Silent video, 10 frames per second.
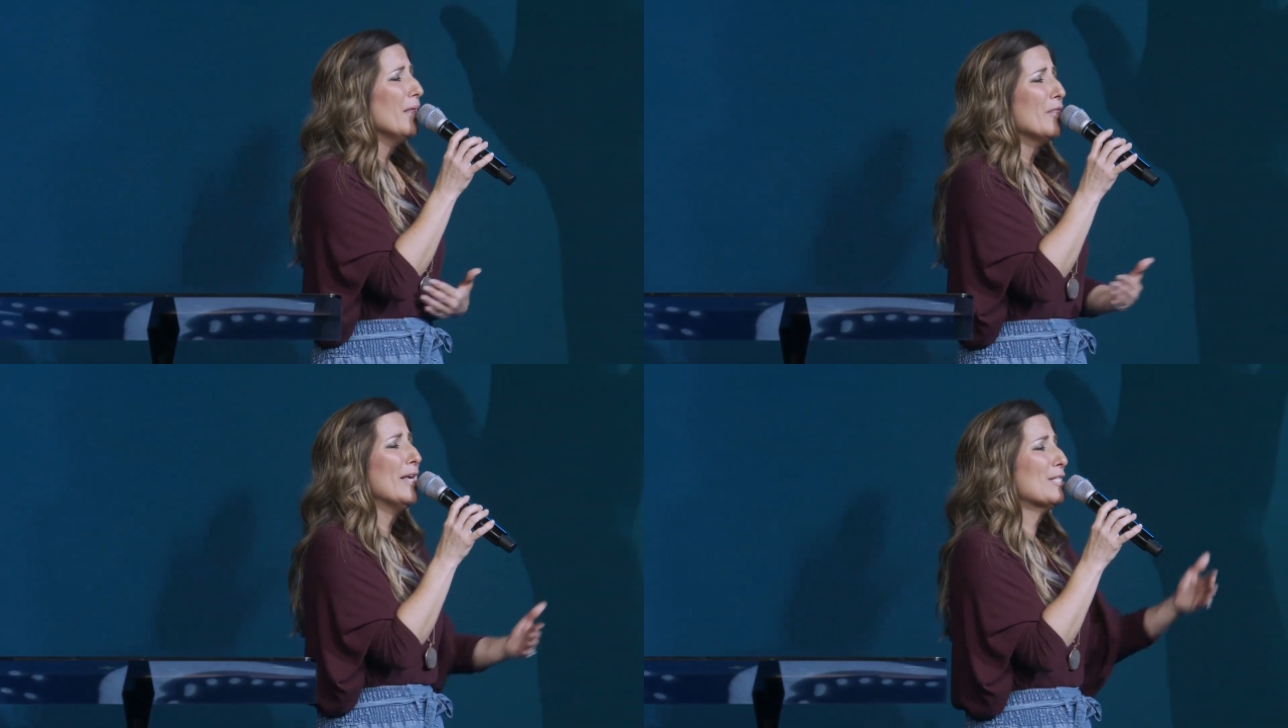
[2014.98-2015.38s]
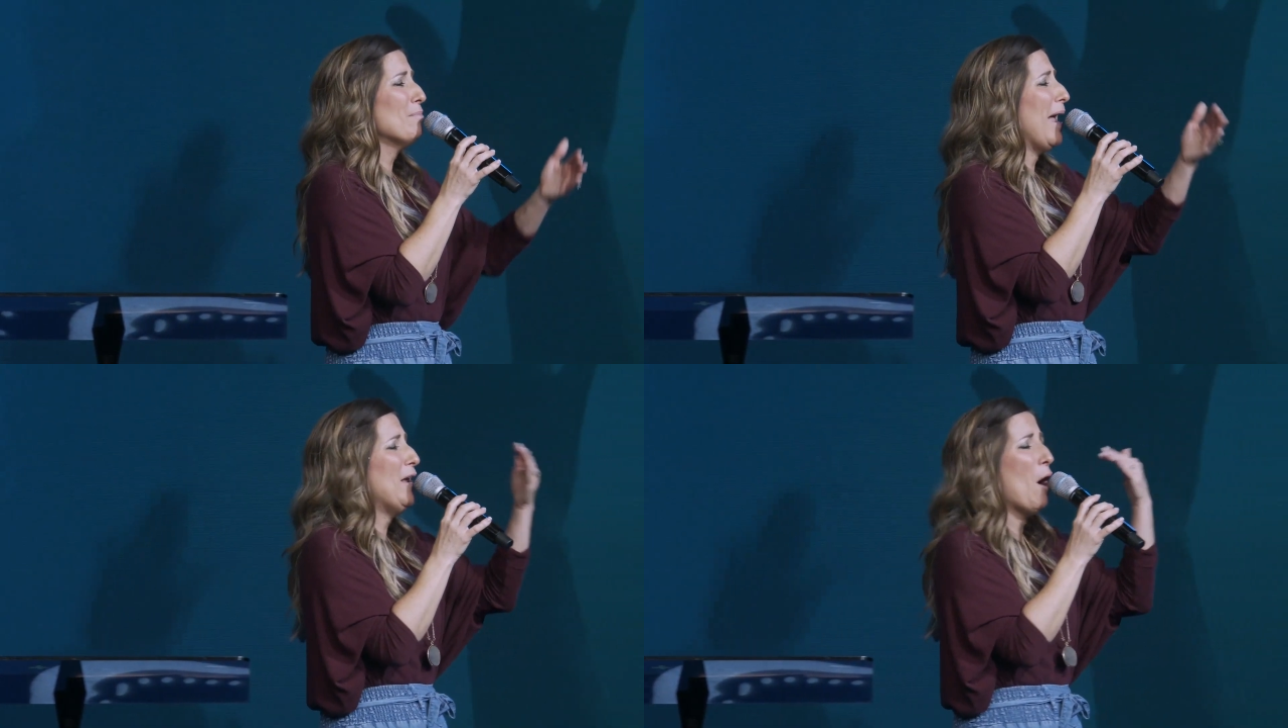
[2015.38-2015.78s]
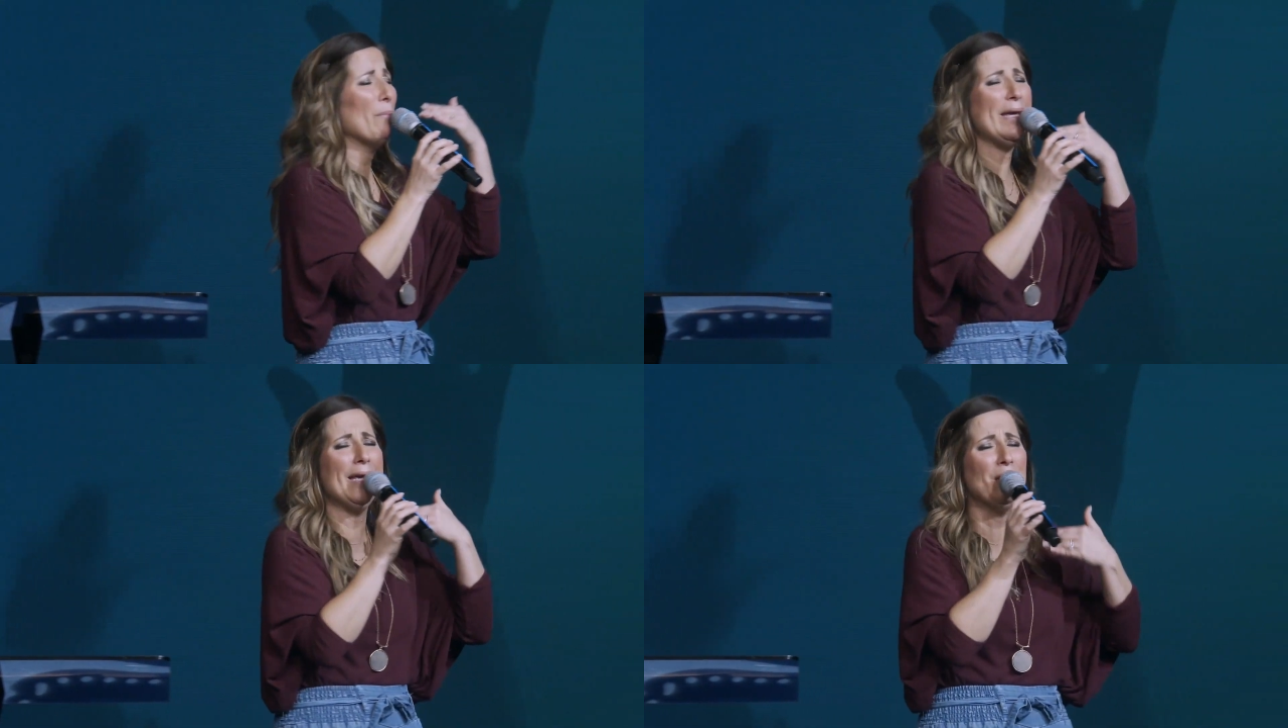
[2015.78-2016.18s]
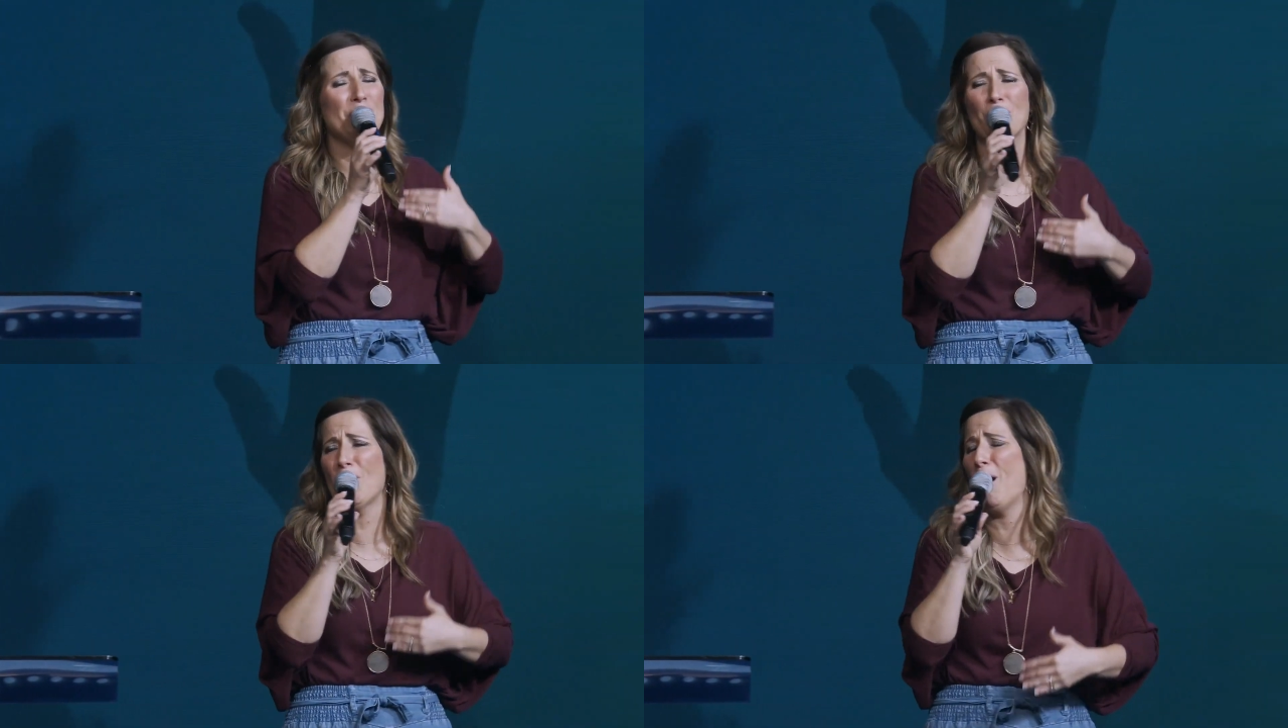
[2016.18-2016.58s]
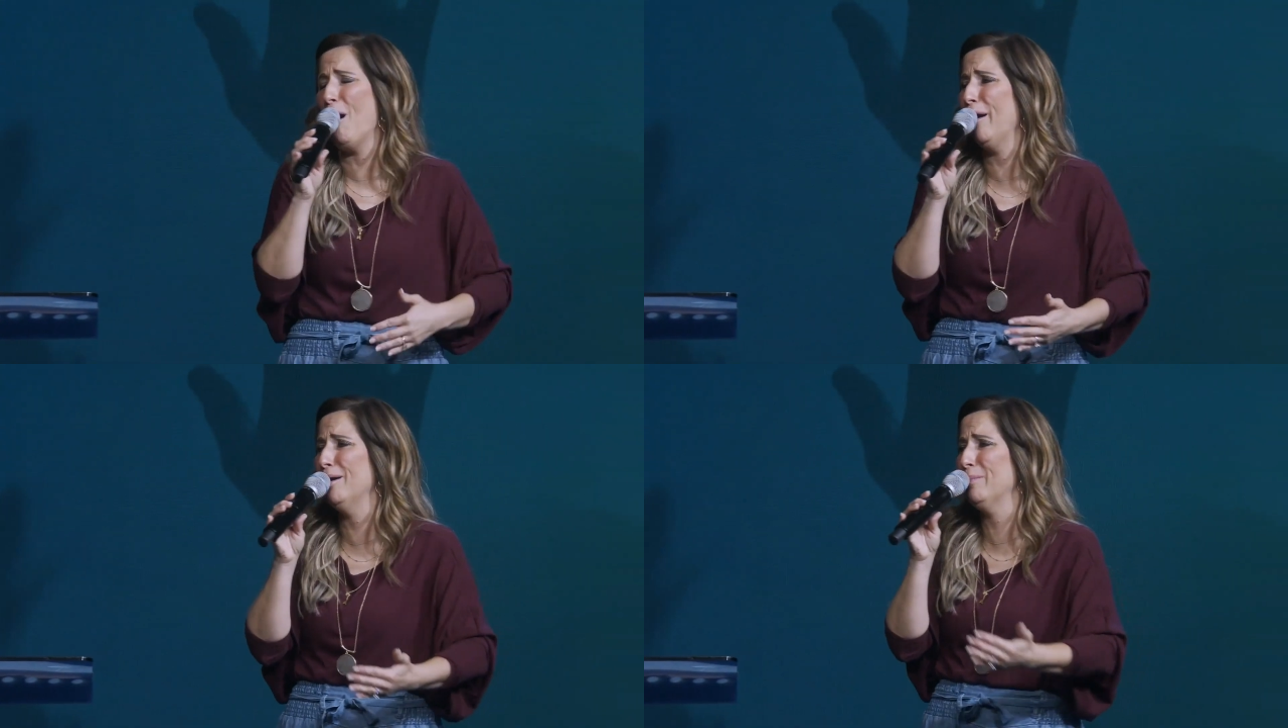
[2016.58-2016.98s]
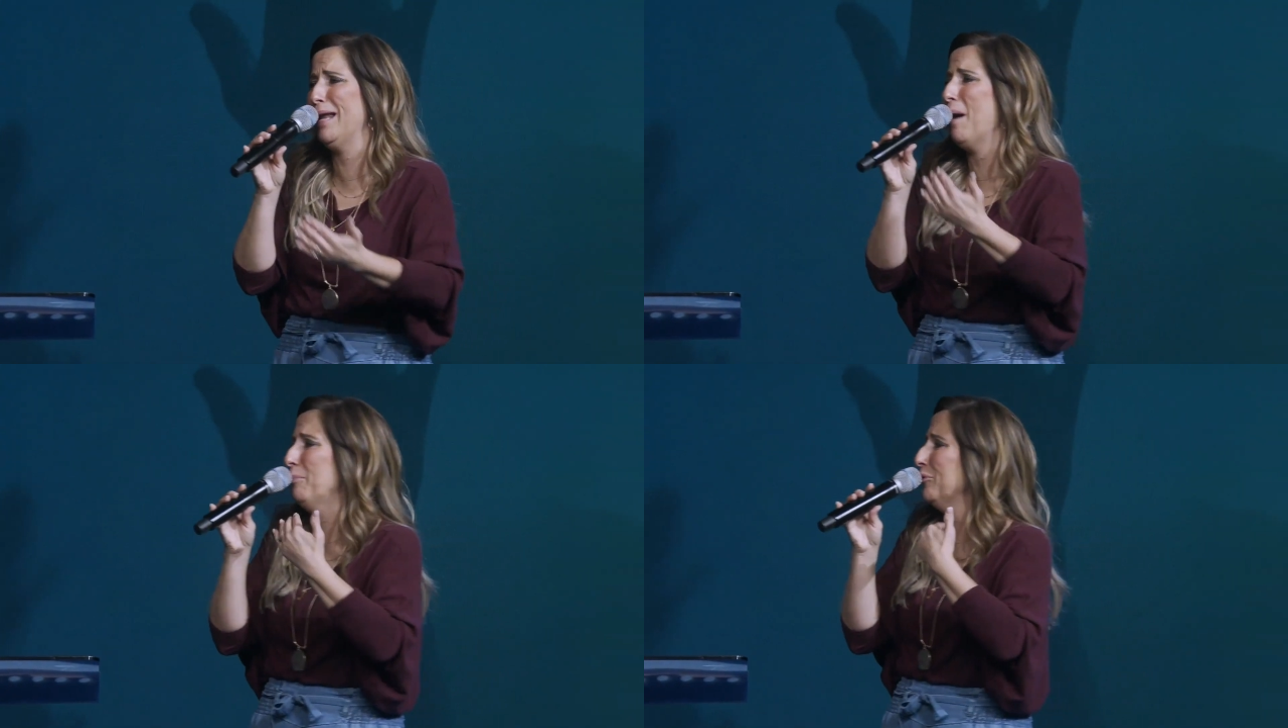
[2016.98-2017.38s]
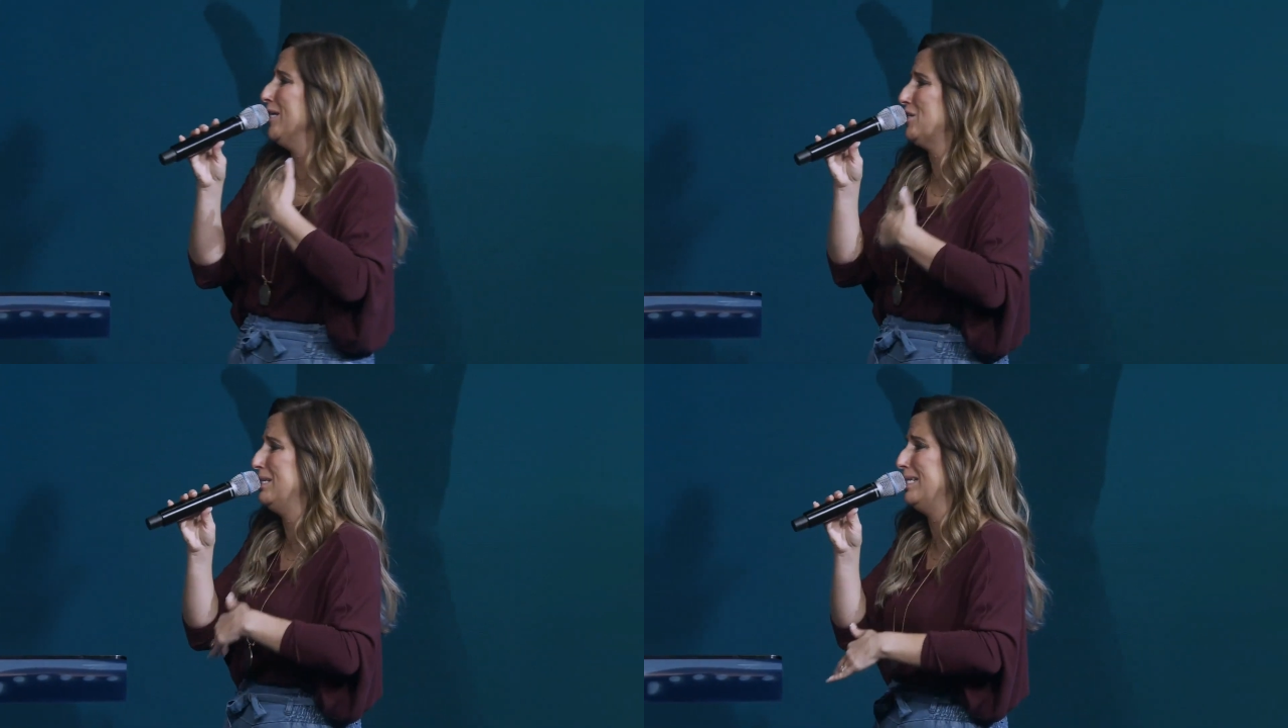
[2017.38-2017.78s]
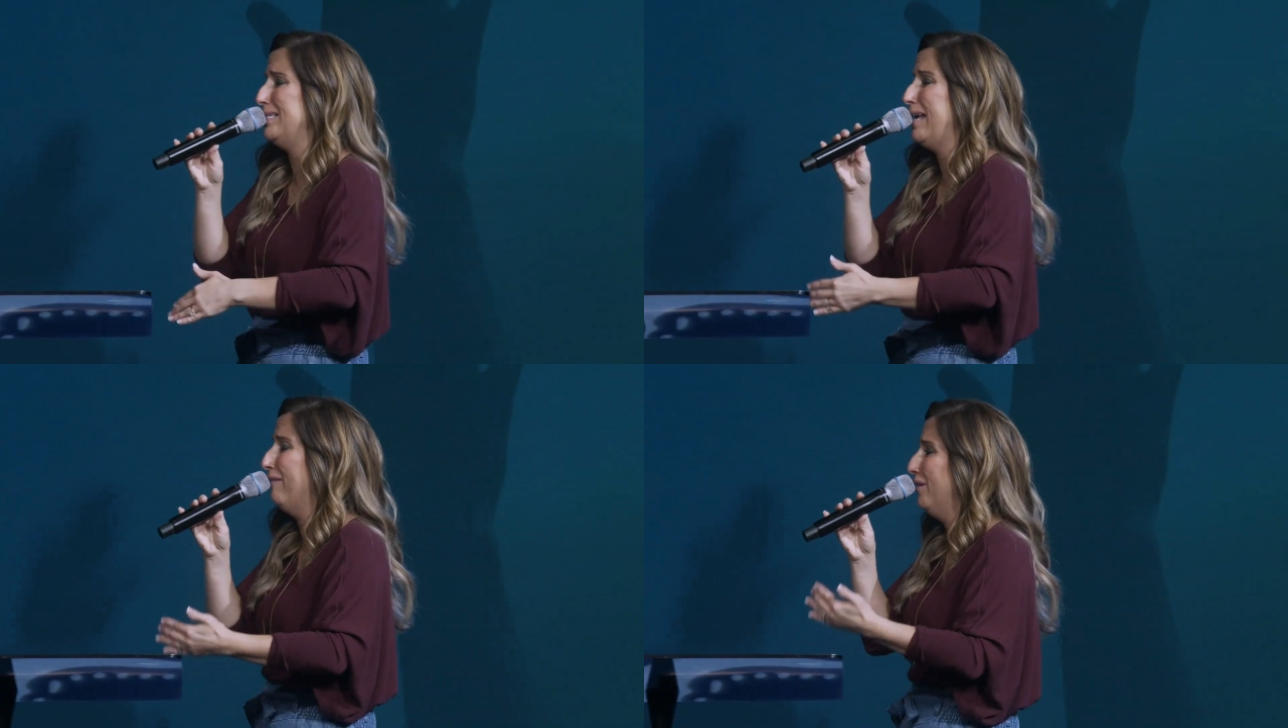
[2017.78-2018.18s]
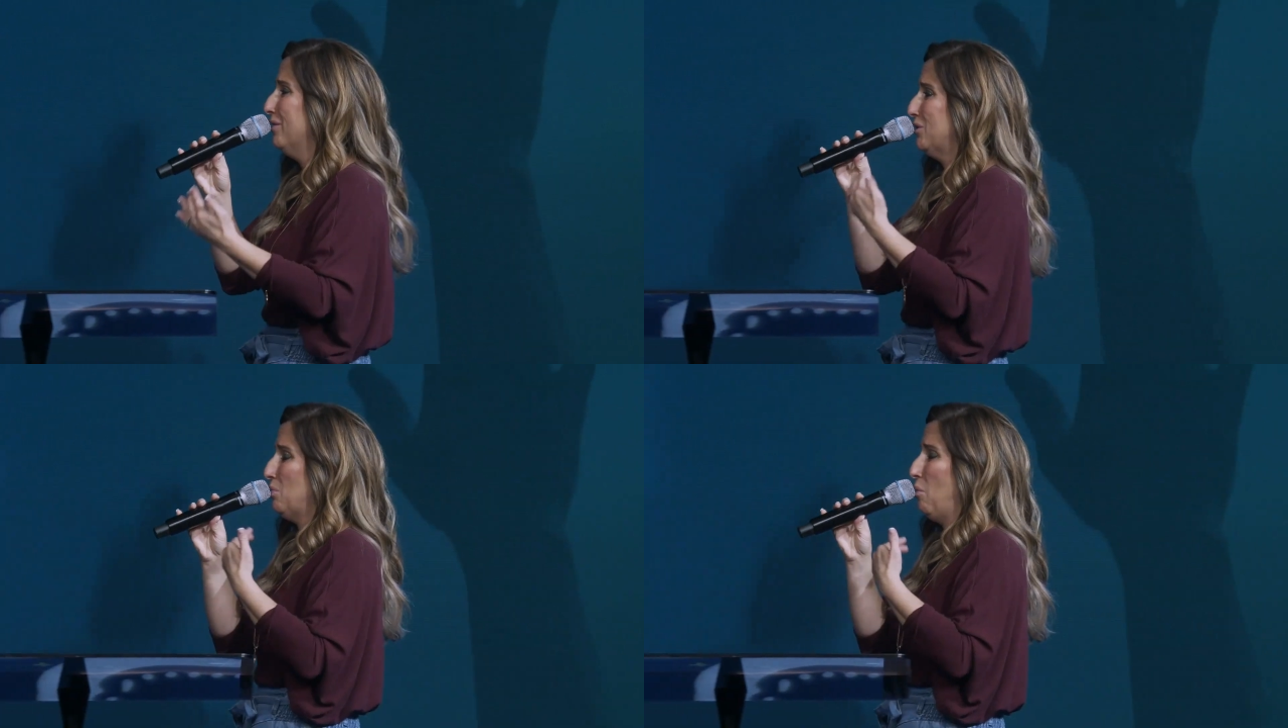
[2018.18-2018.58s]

This may not be hitting your heart, but I'm preaching to Deven this